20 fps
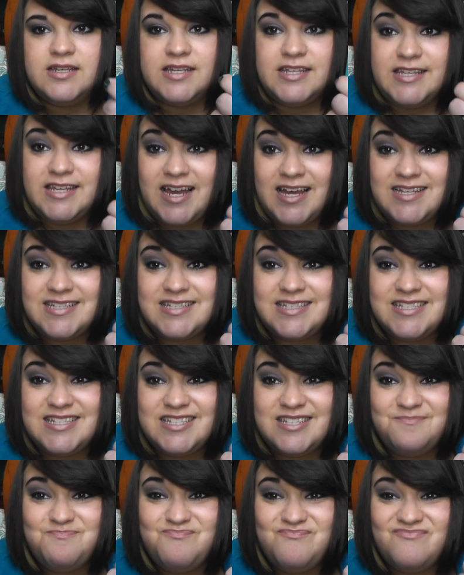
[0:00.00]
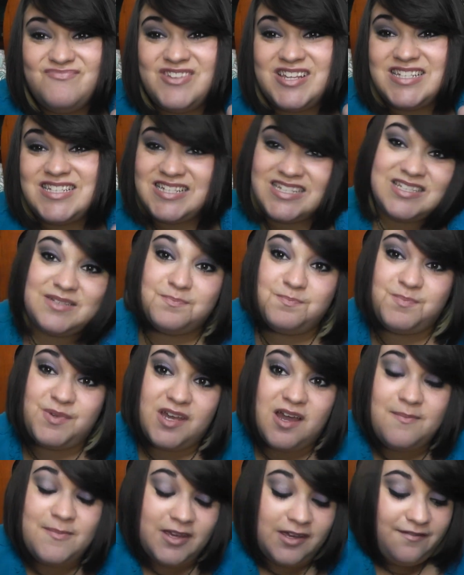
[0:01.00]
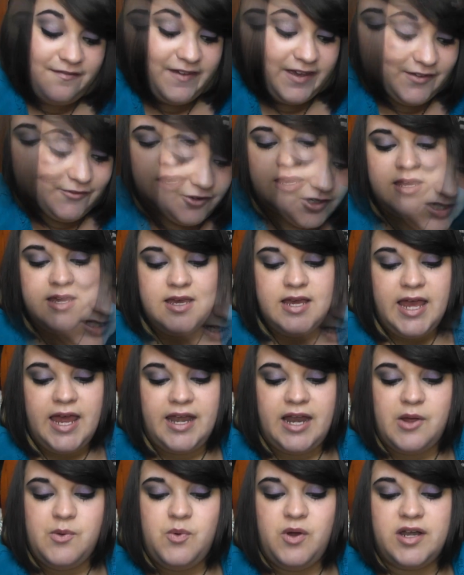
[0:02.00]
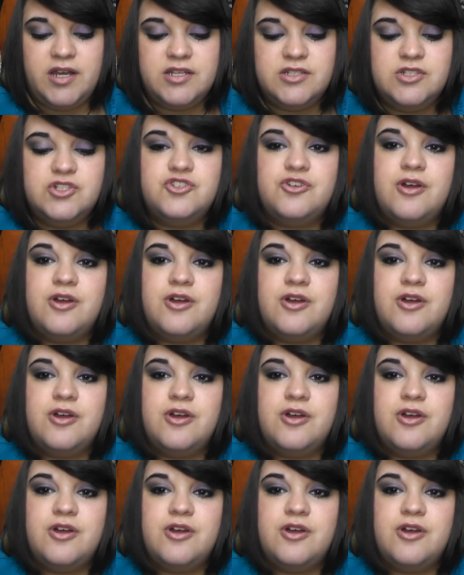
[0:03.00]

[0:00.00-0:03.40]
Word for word: yes, this is becoming a favorite, I think. And I wanted to